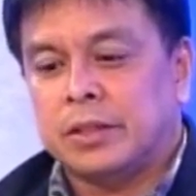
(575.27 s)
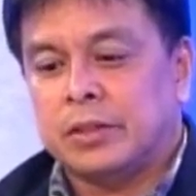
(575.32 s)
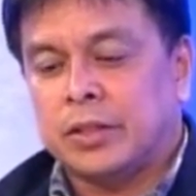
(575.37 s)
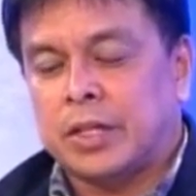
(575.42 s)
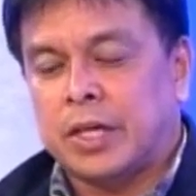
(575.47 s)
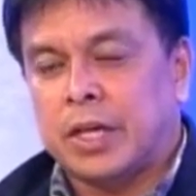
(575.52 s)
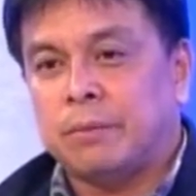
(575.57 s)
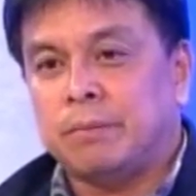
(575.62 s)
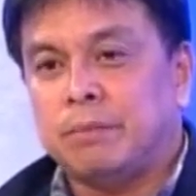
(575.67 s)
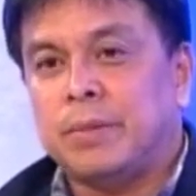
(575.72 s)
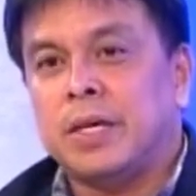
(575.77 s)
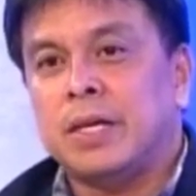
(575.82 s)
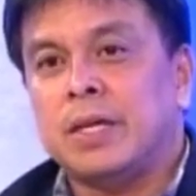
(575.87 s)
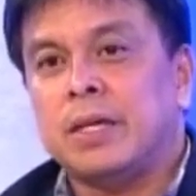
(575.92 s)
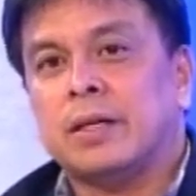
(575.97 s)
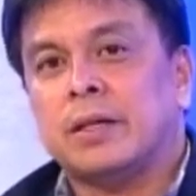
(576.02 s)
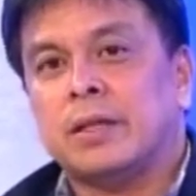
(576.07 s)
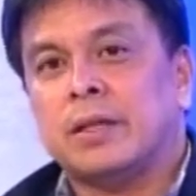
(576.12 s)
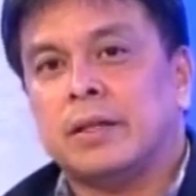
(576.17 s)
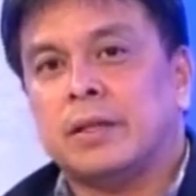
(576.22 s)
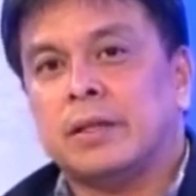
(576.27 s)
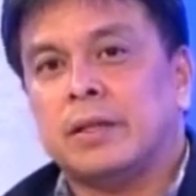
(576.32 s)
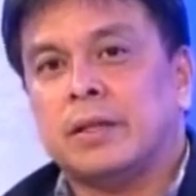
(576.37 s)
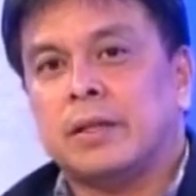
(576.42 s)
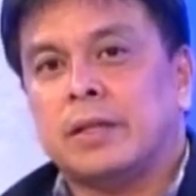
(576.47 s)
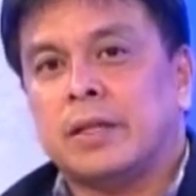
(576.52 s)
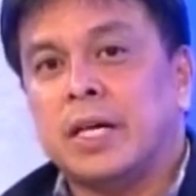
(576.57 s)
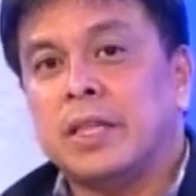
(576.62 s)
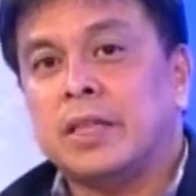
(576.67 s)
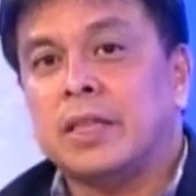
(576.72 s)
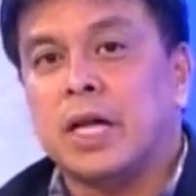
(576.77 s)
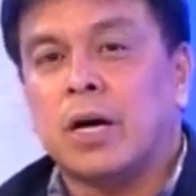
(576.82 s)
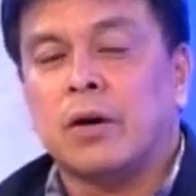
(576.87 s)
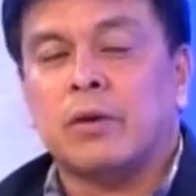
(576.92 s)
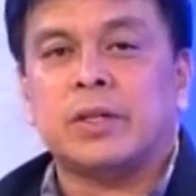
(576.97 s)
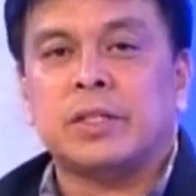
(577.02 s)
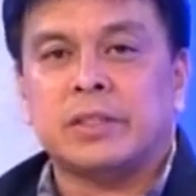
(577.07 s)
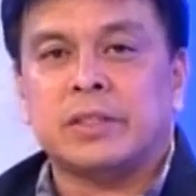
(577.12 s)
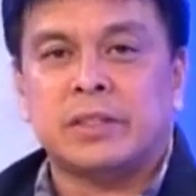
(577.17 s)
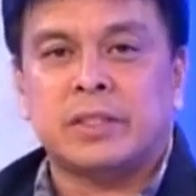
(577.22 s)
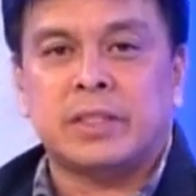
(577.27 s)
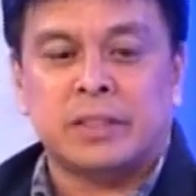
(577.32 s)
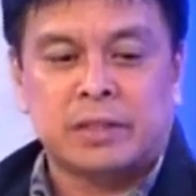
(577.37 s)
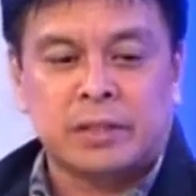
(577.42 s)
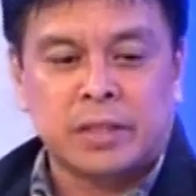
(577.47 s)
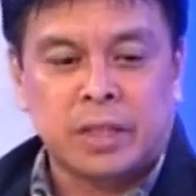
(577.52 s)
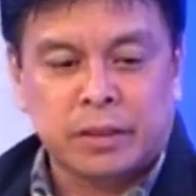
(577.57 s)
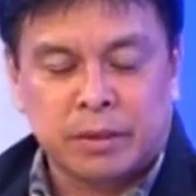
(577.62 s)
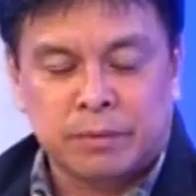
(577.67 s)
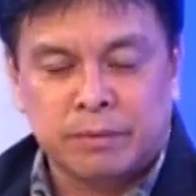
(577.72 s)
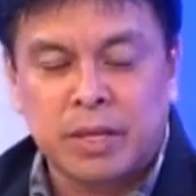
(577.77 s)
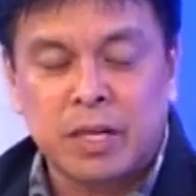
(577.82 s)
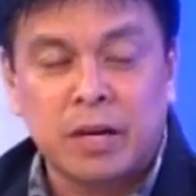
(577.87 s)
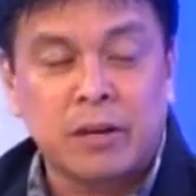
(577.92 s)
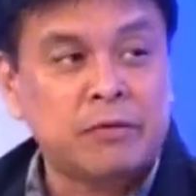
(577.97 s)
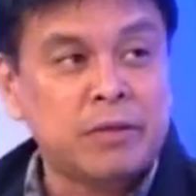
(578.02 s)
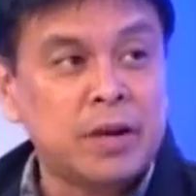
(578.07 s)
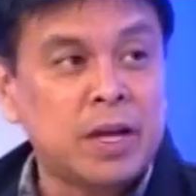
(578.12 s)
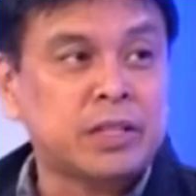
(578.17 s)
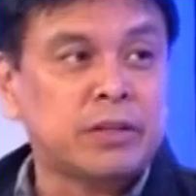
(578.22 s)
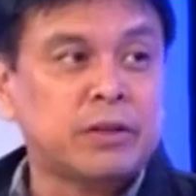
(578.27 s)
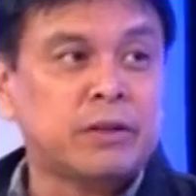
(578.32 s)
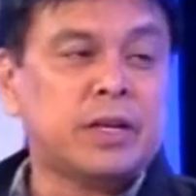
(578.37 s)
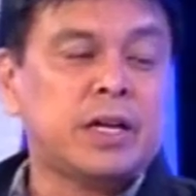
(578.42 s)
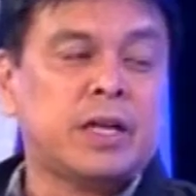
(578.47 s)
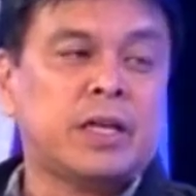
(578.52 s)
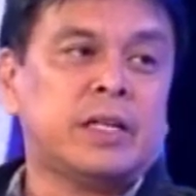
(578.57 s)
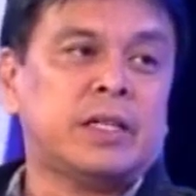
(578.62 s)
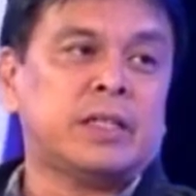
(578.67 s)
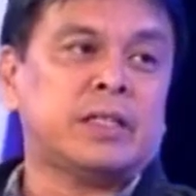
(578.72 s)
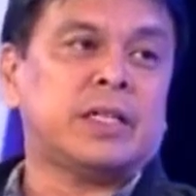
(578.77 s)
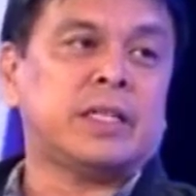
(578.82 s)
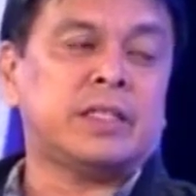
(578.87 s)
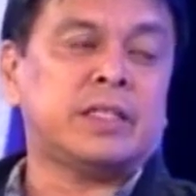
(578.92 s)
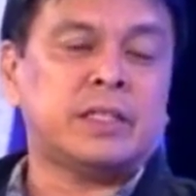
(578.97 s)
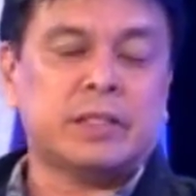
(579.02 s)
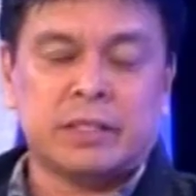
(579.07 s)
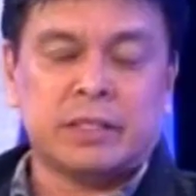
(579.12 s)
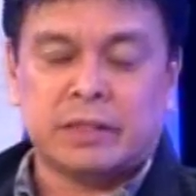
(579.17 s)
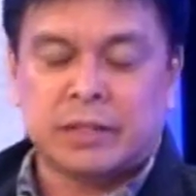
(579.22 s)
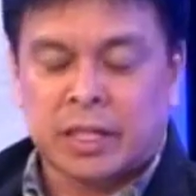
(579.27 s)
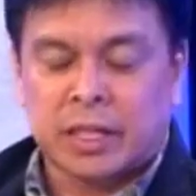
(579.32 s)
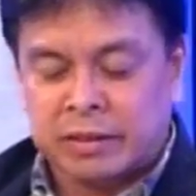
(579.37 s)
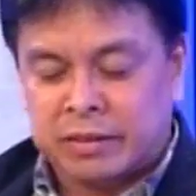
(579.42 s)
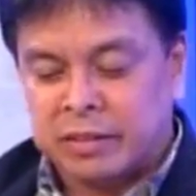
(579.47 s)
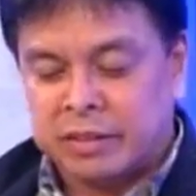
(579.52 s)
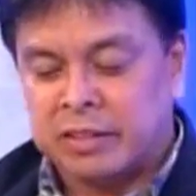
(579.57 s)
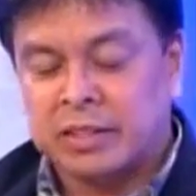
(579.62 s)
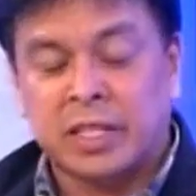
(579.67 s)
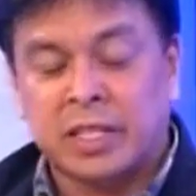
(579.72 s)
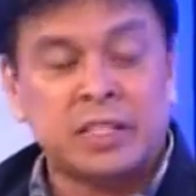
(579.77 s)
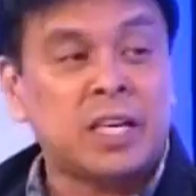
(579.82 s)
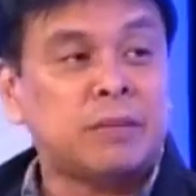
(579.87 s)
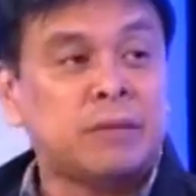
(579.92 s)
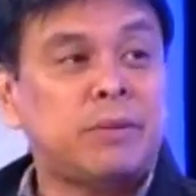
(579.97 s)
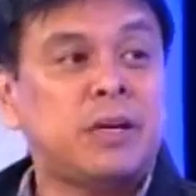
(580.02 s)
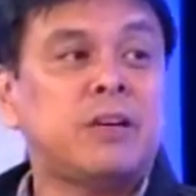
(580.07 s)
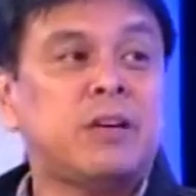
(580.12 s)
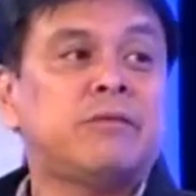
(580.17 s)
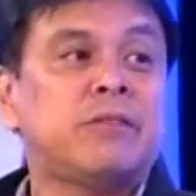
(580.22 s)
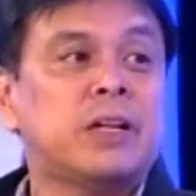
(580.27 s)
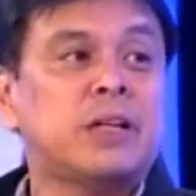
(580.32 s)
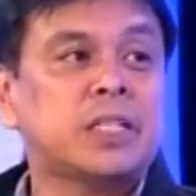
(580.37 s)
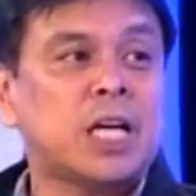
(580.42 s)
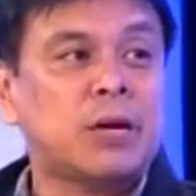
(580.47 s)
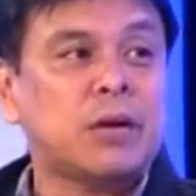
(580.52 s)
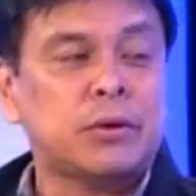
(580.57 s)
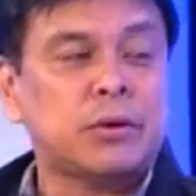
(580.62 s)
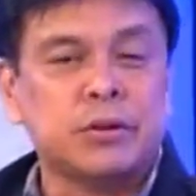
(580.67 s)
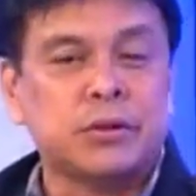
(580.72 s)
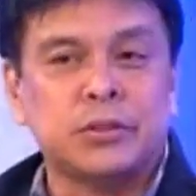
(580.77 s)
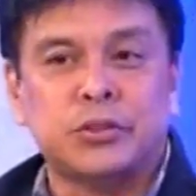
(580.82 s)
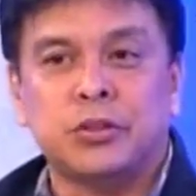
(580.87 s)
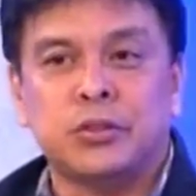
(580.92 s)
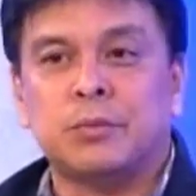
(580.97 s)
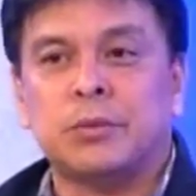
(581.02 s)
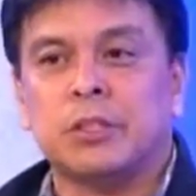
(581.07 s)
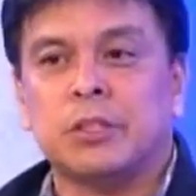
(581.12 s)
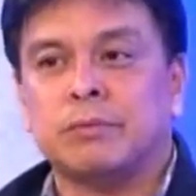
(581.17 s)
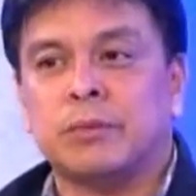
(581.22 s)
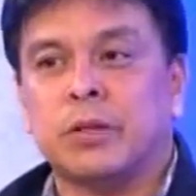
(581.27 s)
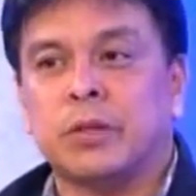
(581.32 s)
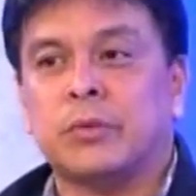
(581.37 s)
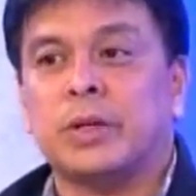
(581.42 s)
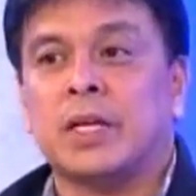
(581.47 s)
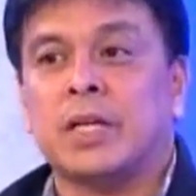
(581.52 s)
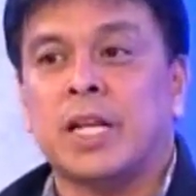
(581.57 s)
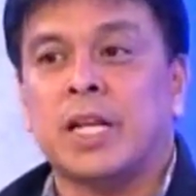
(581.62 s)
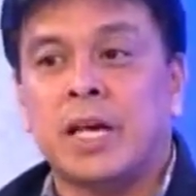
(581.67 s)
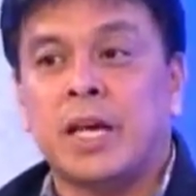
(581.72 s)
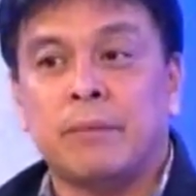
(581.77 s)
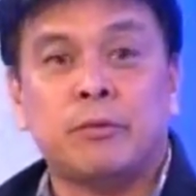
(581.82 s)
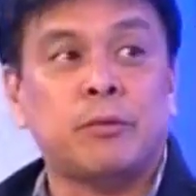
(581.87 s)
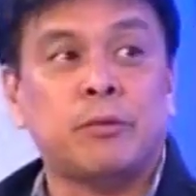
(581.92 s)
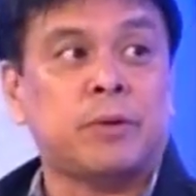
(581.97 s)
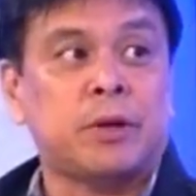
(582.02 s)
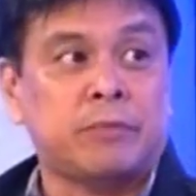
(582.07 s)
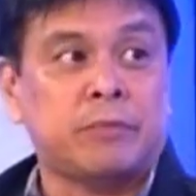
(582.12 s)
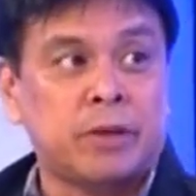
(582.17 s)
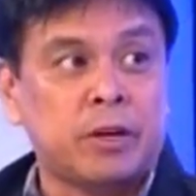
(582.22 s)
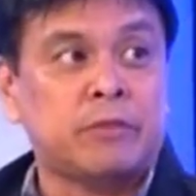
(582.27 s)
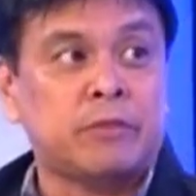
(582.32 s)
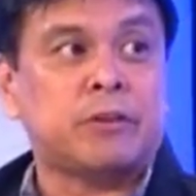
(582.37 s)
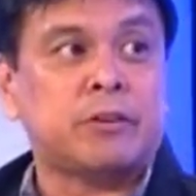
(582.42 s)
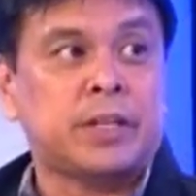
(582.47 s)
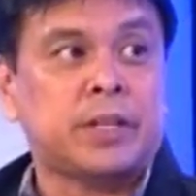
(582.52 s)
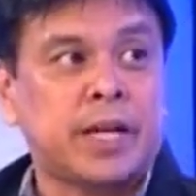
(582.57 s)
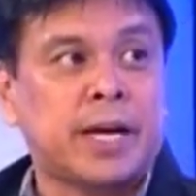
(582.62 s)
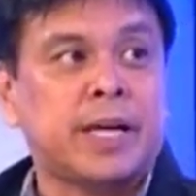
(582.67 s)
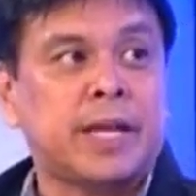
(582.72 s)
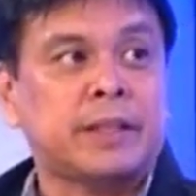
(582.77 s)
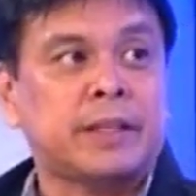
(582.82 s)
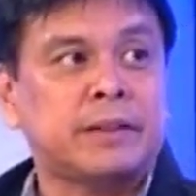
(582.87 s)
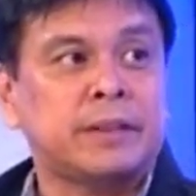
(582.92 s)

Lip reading: can be right now it's not being felt or it's not yet being felt our consumers, but we really have to prepare for that.